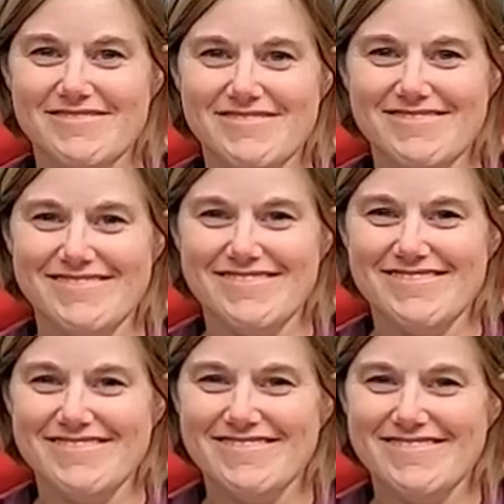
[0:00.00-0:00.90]

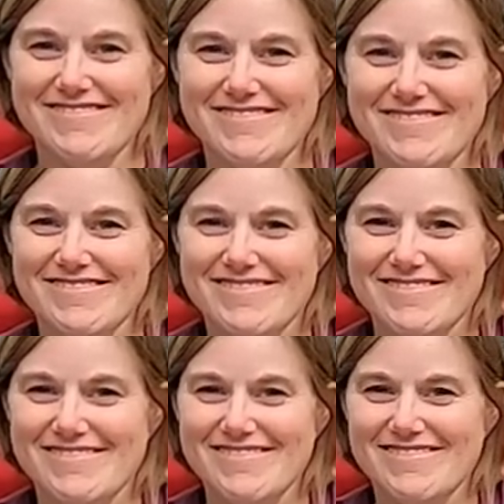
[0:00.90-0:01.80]

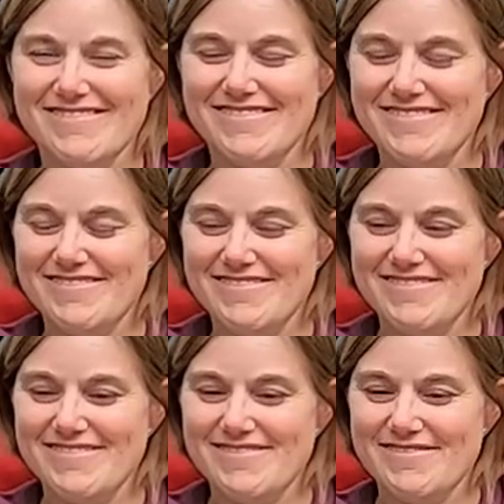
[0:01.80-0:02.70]

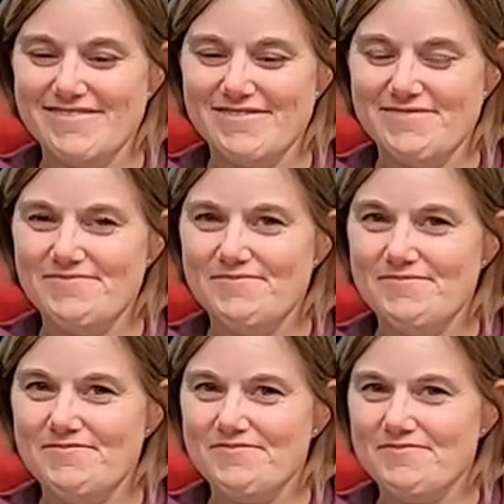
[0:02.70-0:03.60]

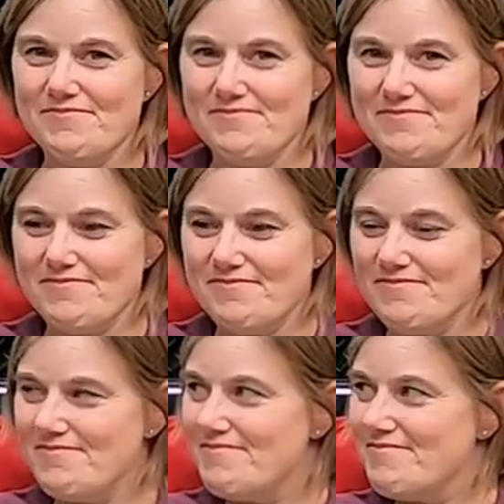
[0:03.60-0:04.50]

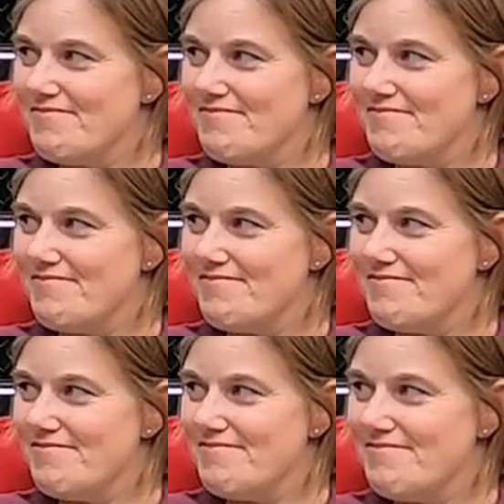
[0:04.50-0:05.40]

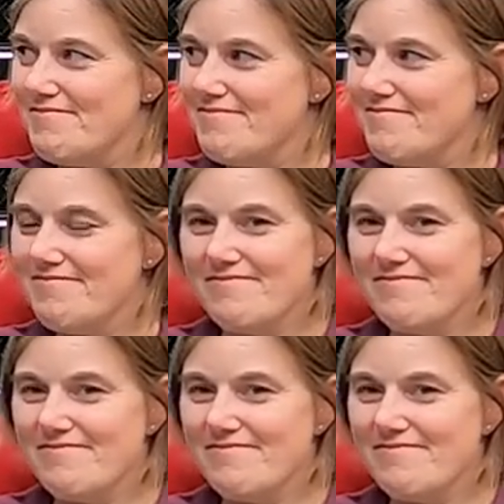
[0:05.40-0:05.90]
The person shown says nothing.